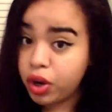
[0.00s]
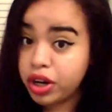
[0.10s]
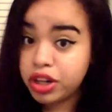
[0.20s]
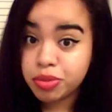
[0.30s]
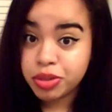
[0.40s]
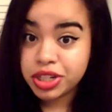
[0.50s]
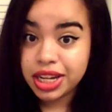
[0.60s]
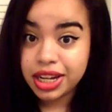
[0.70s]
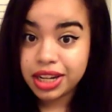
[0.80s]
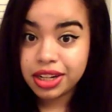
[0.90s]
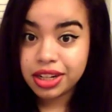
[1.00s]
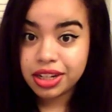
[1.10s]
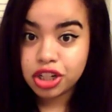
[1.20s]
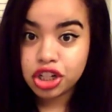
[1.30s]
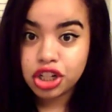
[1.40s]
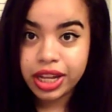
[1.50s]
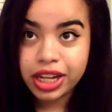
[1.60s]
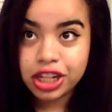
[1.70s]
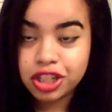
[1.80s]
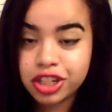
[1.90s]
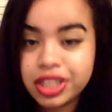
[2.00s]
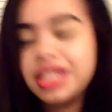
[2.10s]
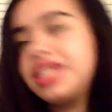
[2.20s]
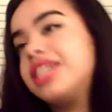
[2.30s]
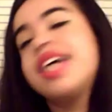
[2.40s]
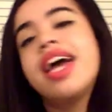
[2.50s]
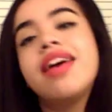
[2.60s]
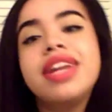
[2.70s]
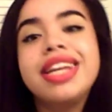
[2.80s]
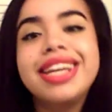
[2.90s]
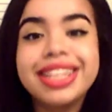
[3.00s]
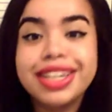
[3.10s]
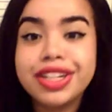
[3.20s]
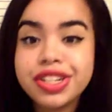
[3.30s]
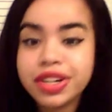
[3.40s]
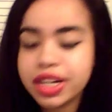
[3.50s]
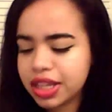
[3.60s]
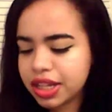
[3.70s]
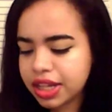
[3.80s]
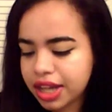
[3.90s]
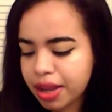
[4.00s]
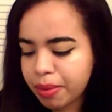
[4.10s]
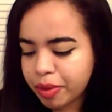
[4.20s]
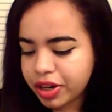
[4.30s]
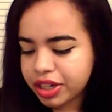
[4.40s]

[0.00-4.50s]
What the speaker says: 100%, it doesn't have any glitters or anything like that,